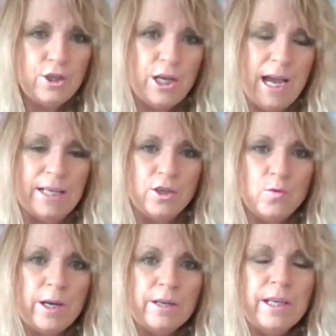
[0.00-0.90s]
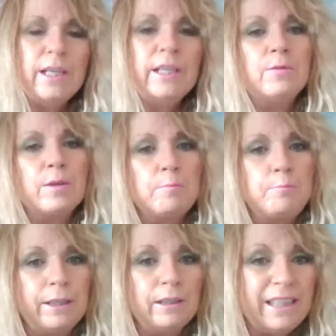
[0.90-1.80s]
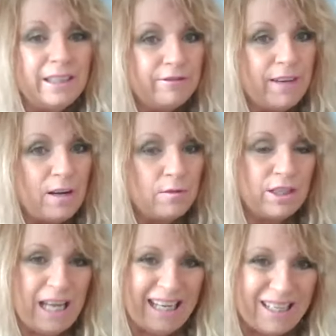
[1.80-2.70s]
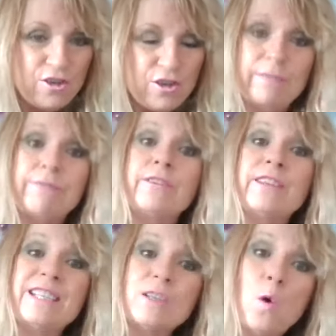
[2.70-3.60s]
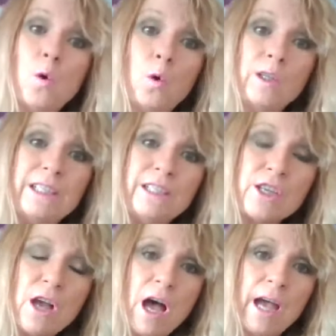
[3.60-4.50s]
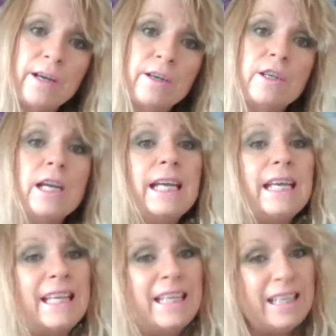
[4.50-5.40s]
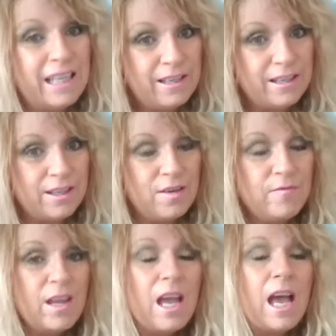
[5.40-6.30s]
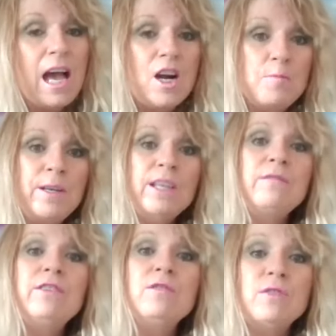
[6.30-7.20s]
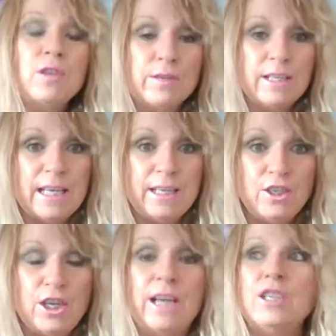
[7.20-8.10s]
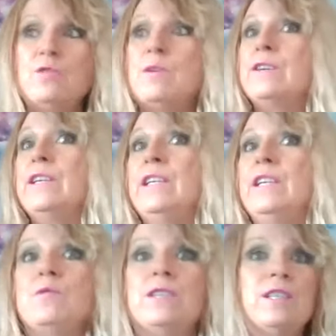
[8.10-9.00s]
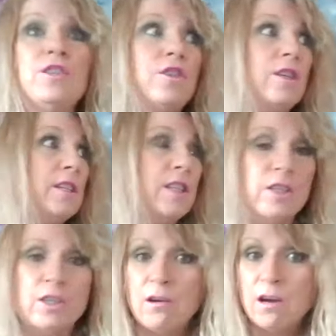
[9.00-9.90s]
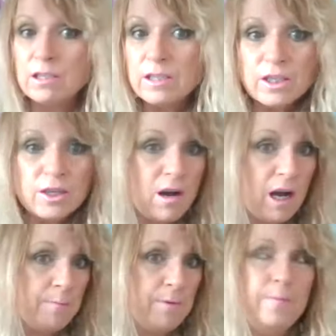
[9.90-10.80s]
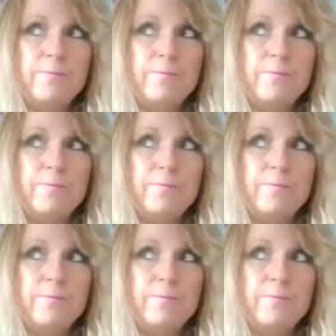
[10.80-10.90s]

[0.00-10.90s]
in January, you were building a foundation for this whole entire year. How many of you noticed that January was just nonstop,